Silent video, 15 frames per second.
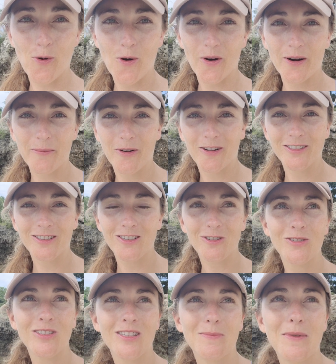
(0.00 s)
warm also.
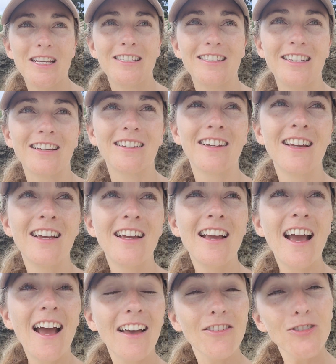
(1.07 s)
It's amazing.
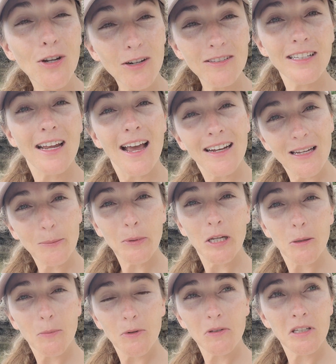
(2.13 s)
Um, there's hardly any
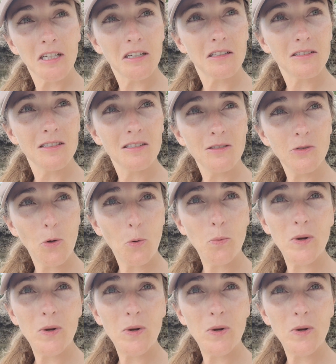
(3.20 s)
people here. This is so